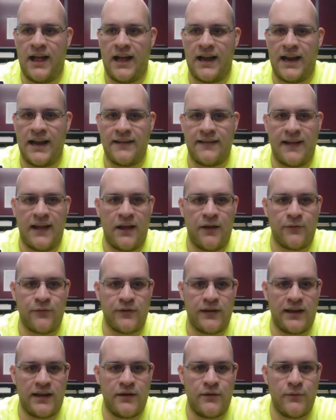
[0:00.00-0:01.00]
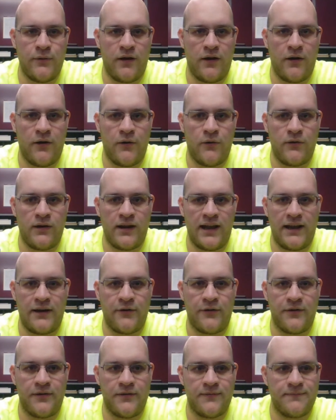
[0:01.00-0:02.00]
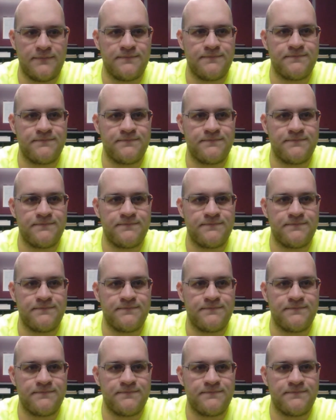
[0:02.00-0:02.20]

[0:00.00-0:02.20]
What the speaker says: I guess I'll see you all later.